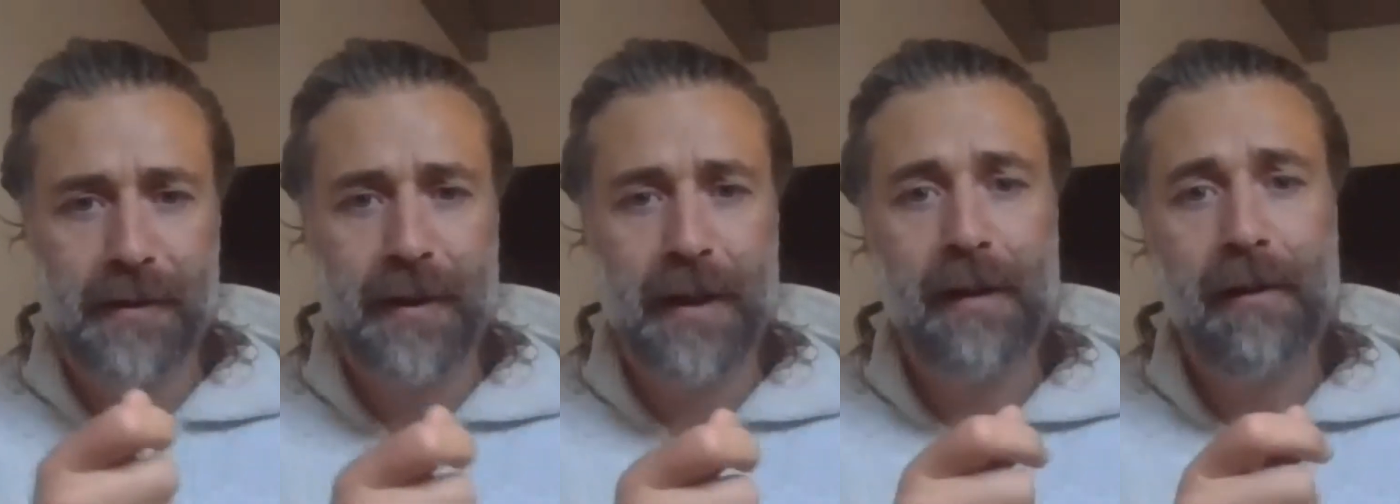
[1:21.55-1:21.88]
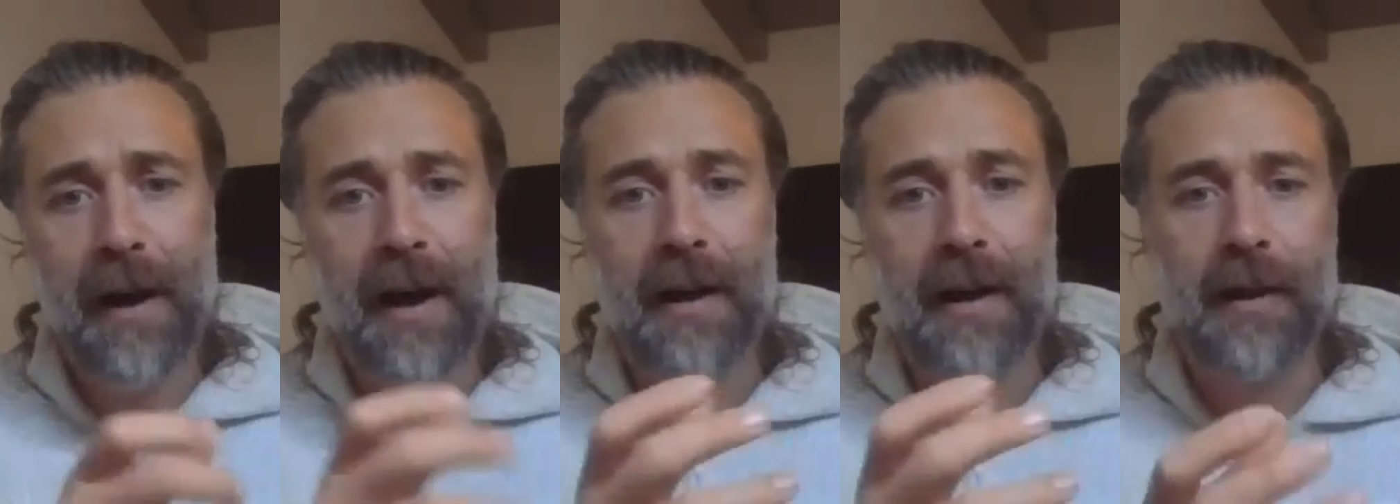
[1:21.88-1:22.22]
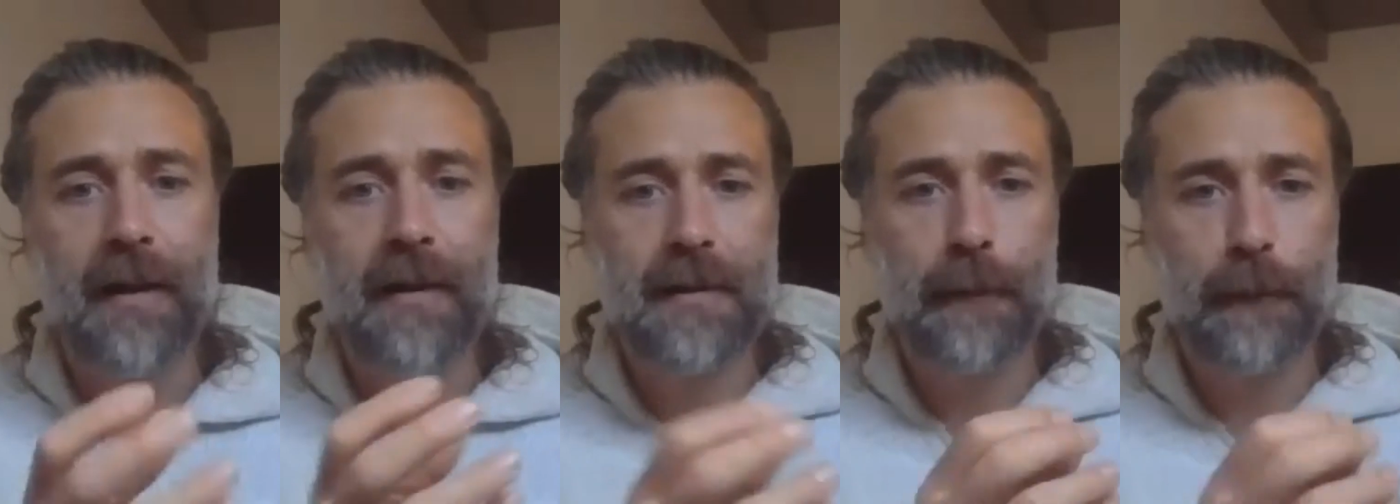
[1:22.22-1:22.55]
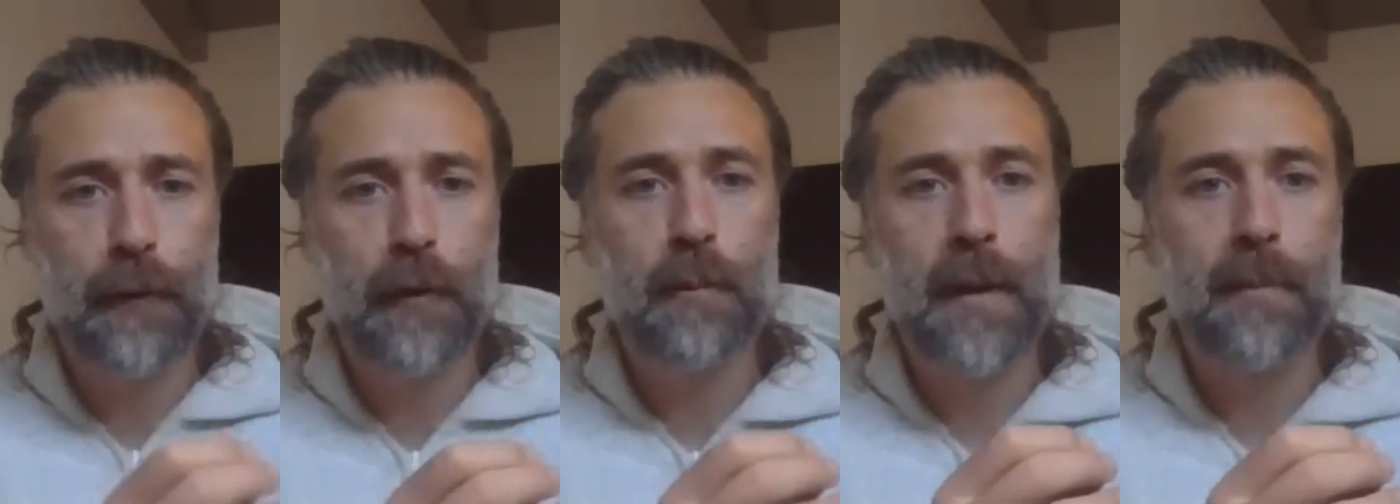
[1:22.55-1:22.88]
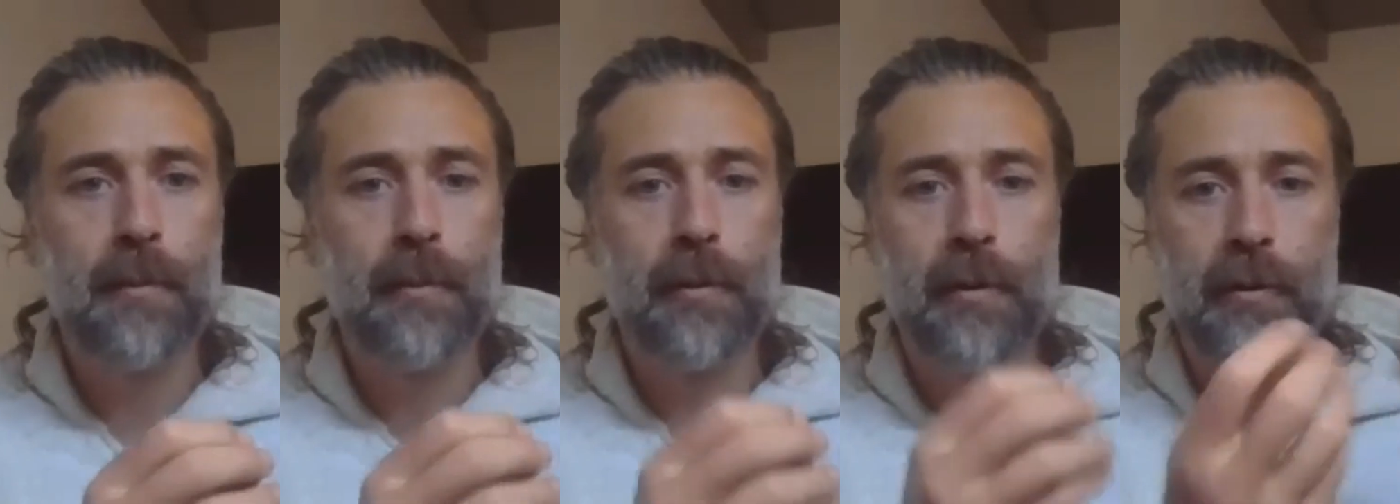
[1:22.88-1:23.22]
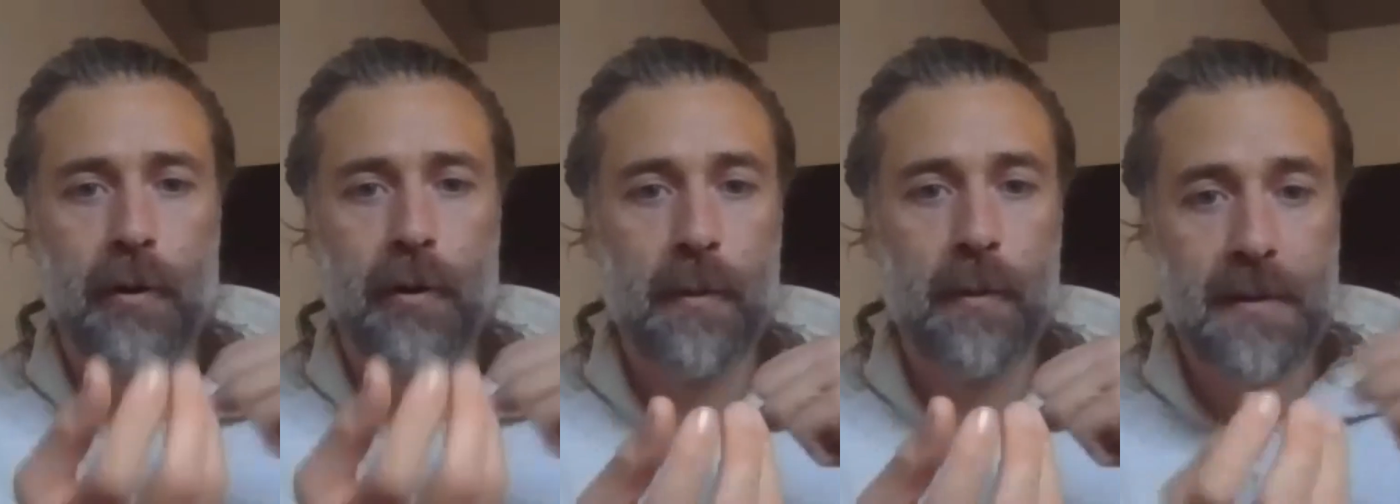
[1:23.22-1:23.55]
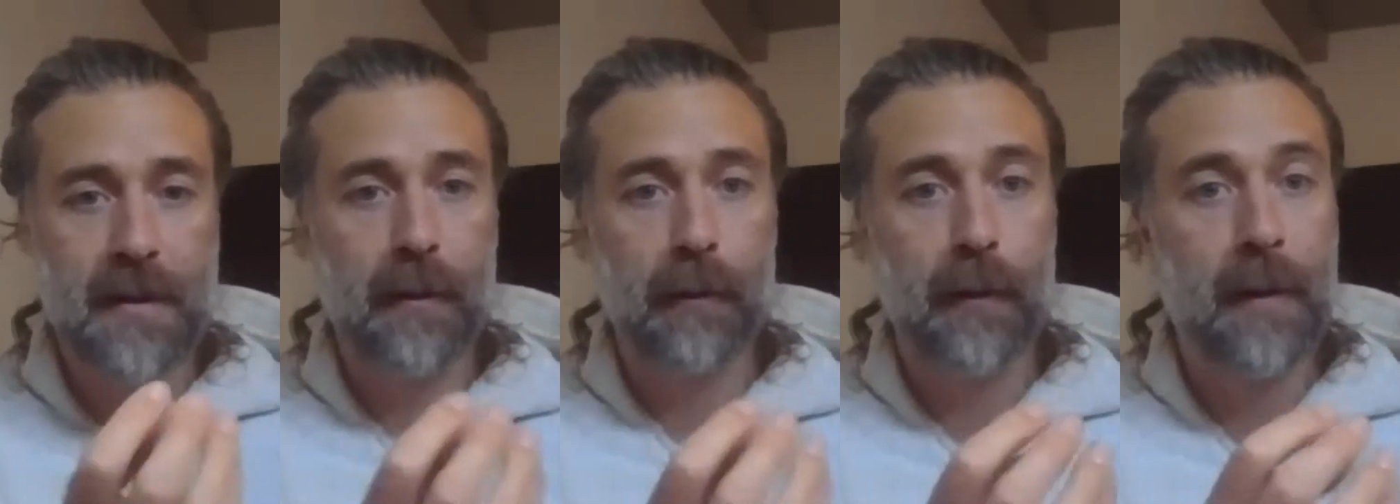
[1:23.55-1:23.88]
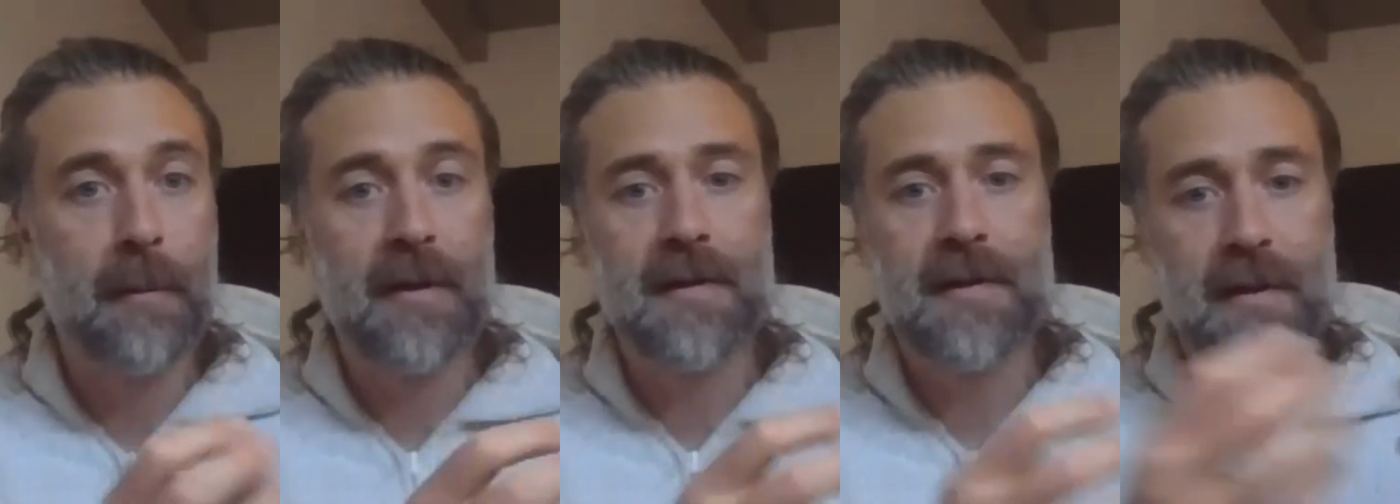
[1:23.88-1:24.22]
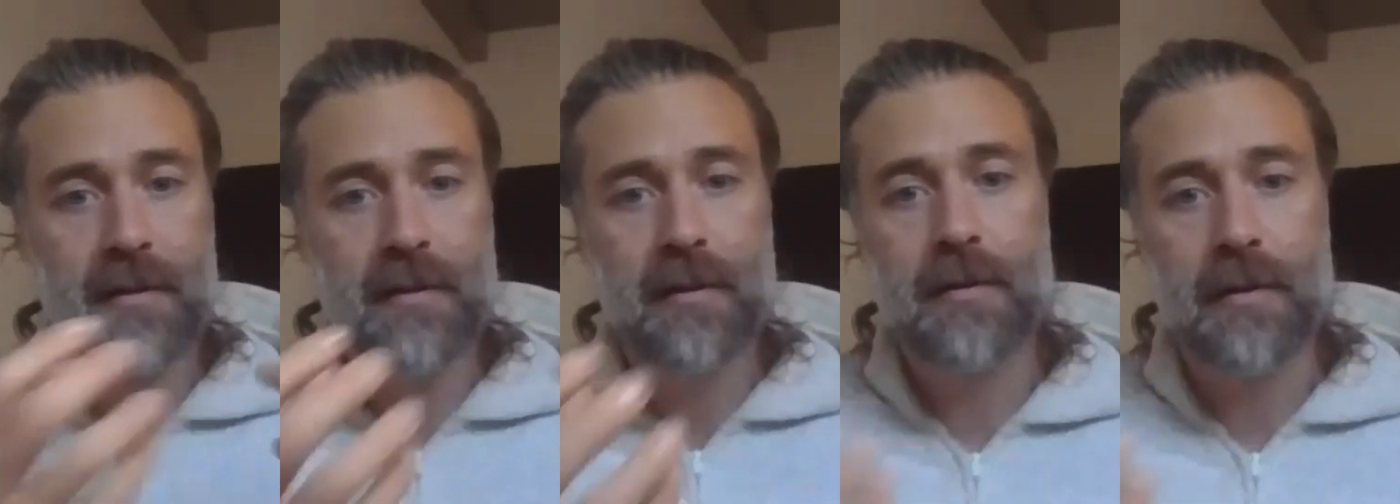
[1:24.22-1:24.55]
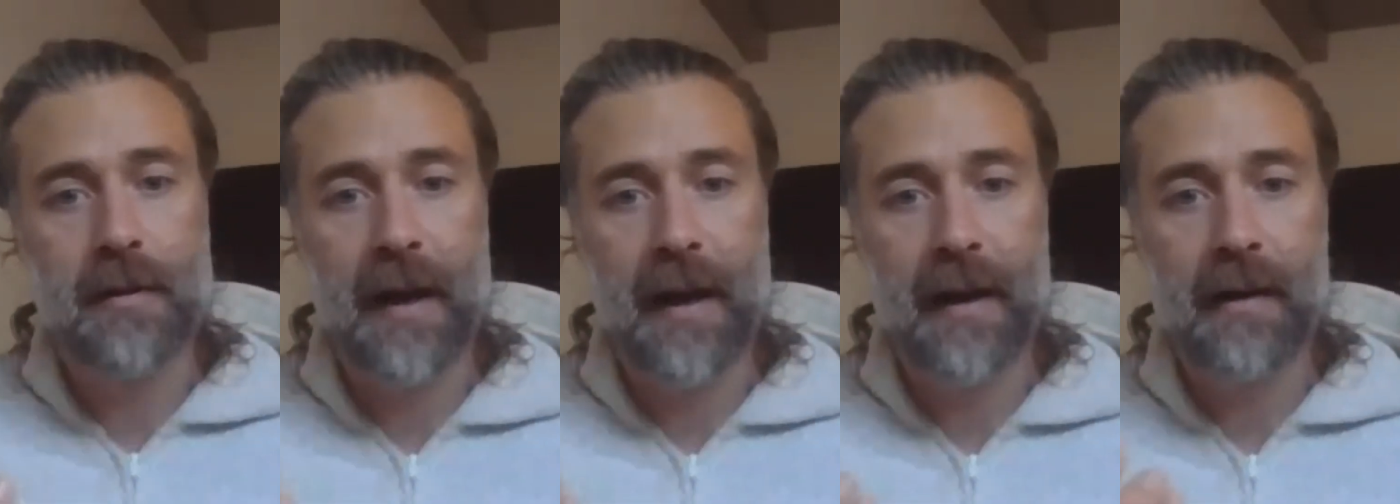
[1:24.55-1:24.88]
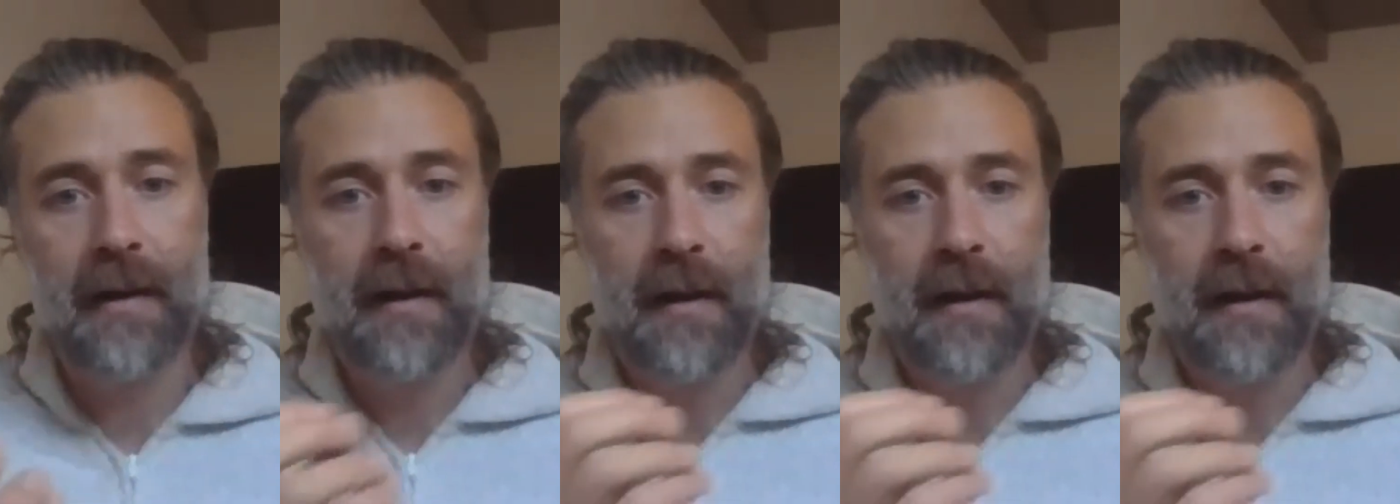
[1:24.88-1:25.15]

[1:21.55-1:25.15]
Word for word: there are like there's a few people who call themselves feminists that do do that.